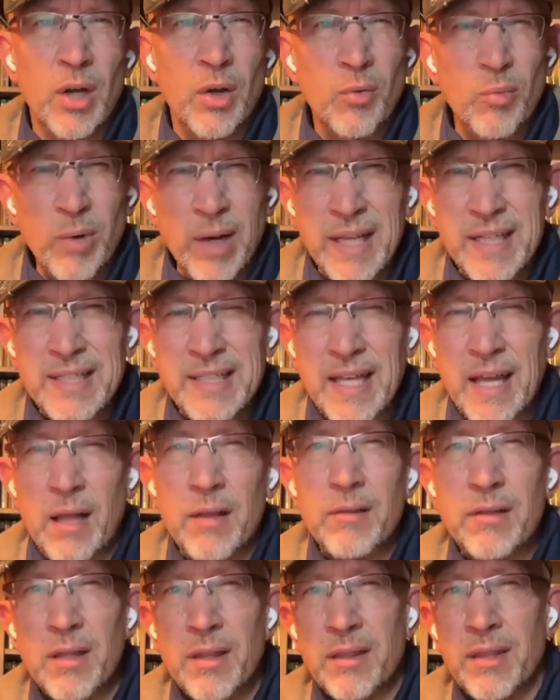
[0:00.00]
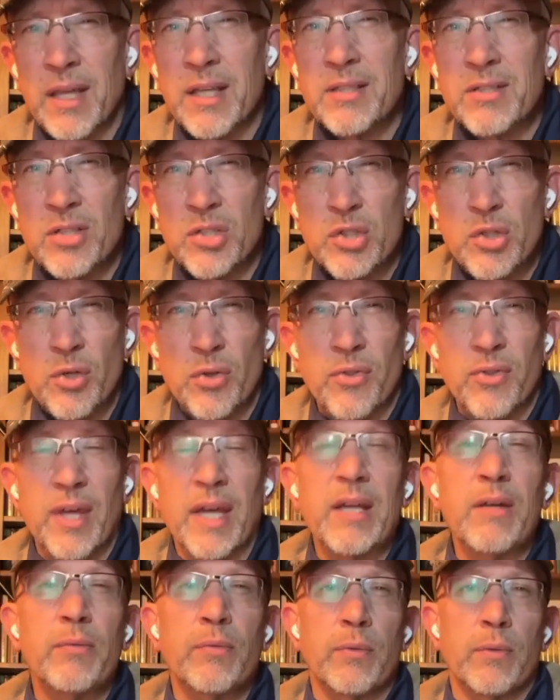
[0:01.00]
write down the things that you're
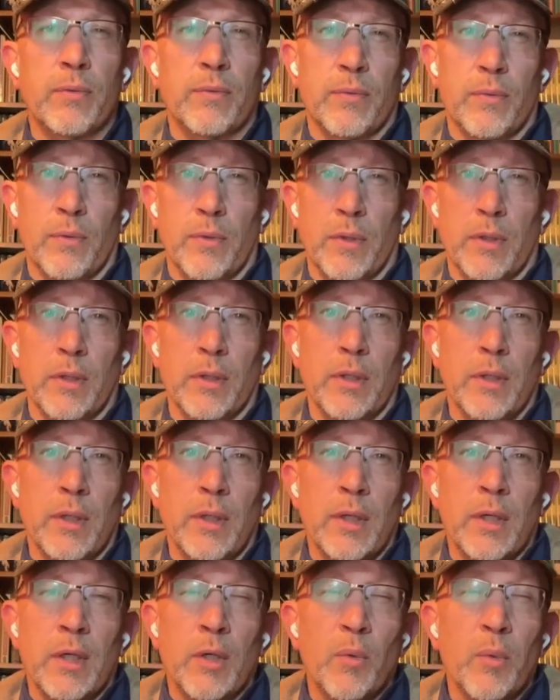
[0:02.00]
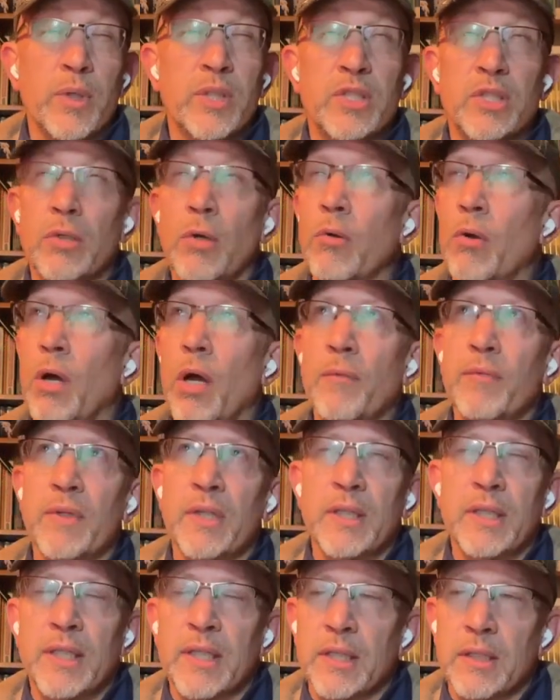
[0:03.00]
thankful for. We so
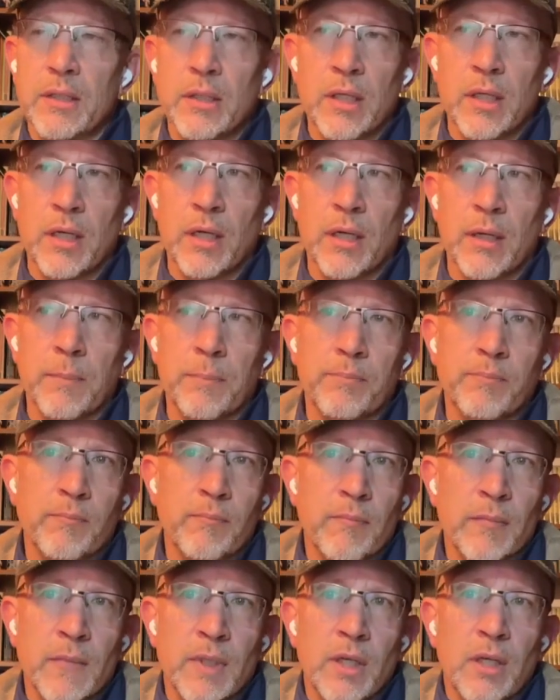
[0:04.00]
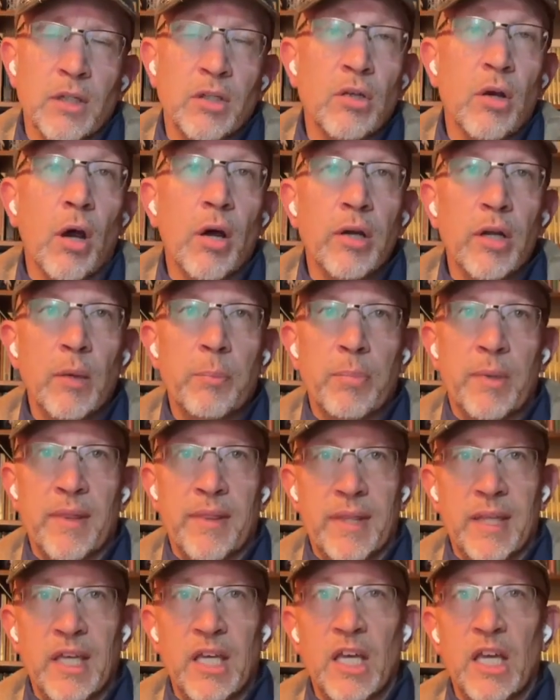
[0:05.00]
often get caught up in
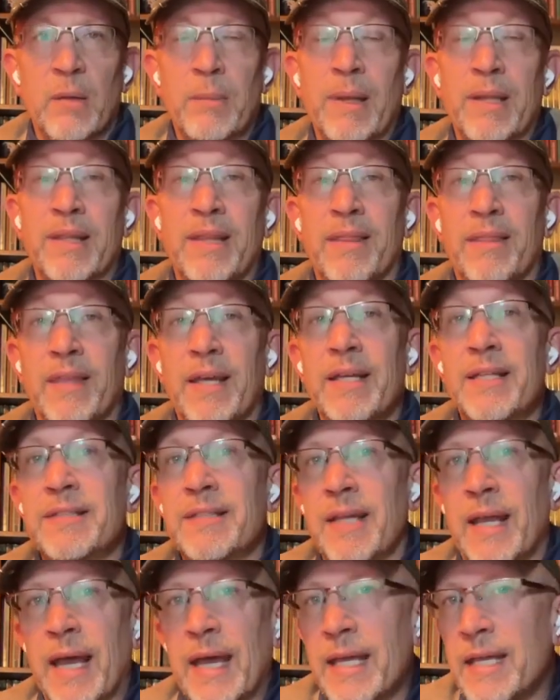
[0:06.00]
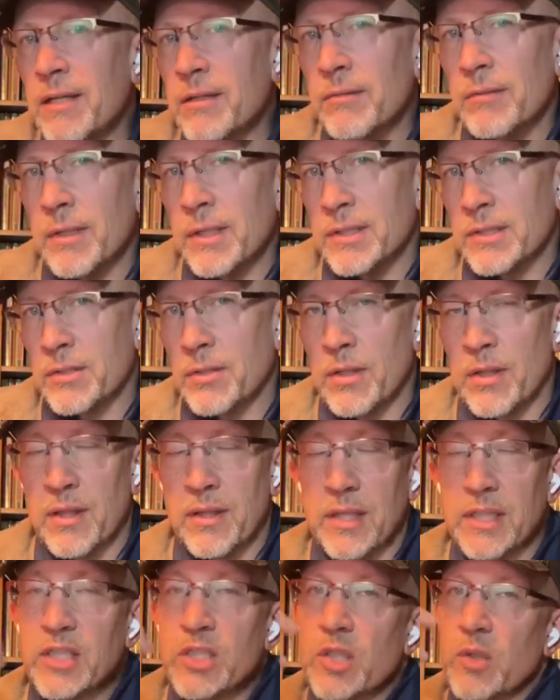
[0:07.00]
thinking about the things that anger us, or the
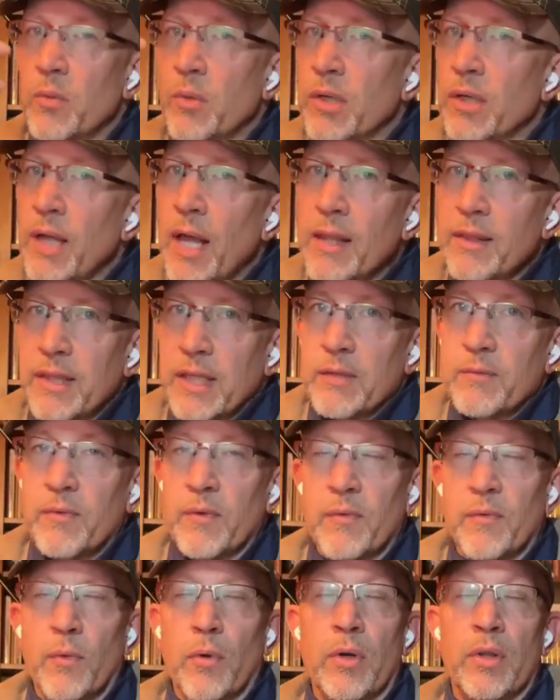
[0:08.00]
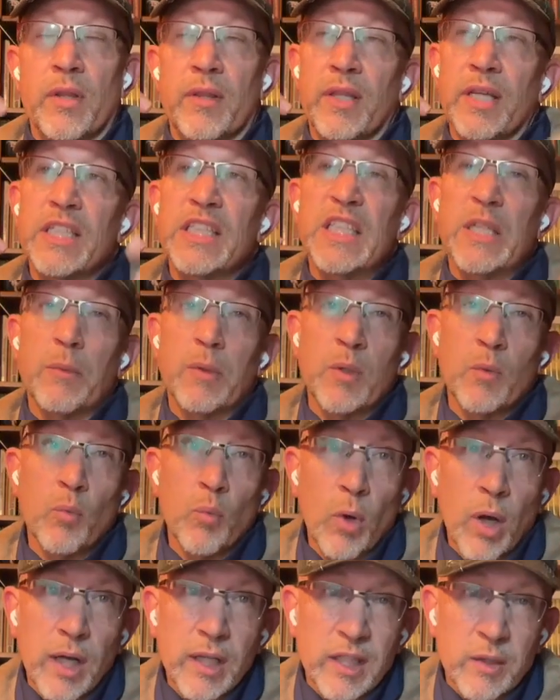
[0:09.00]
things that we're not thankful for, or the things that we
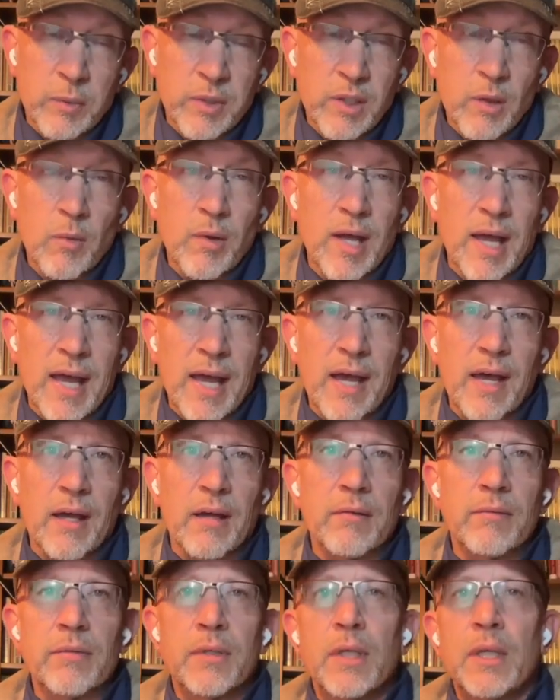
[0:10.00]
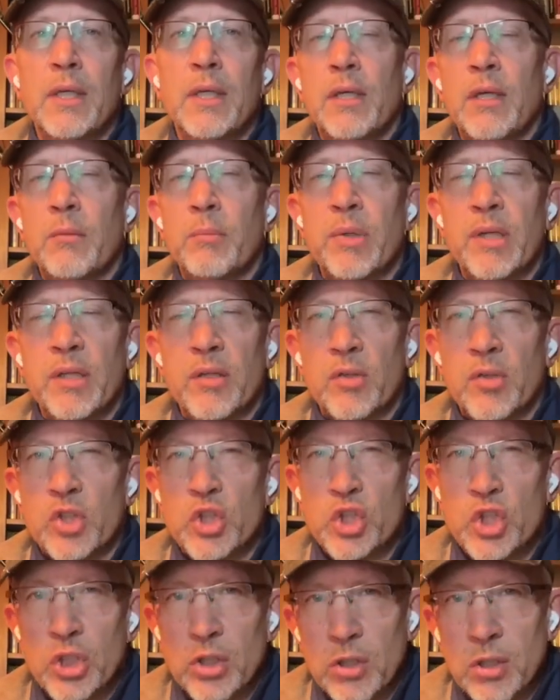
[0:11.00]
want that we don't have. But
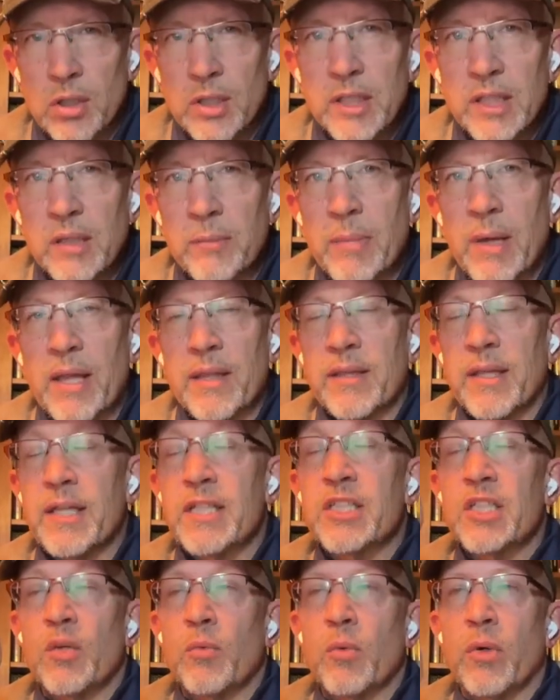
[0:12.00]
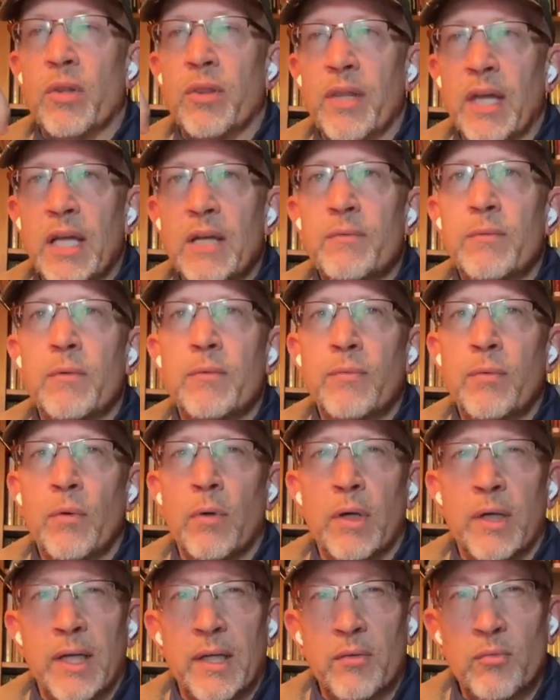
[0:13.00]
journaling about things that we're thankful
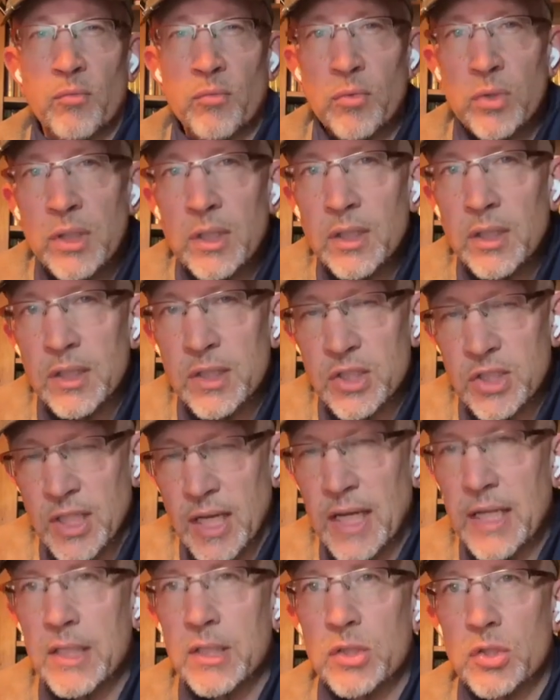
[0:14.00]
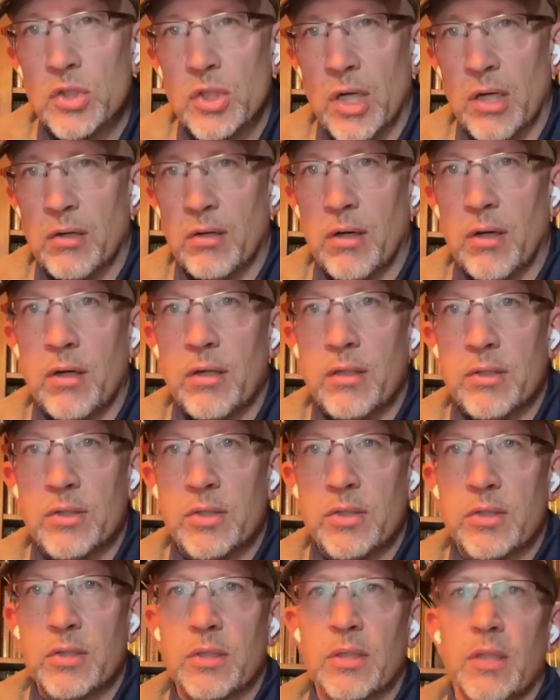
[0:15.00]
for can really change our
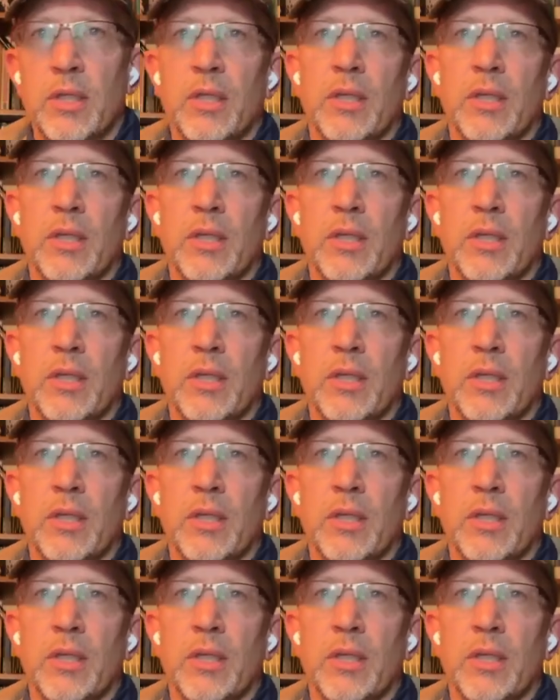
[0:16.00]
hearts.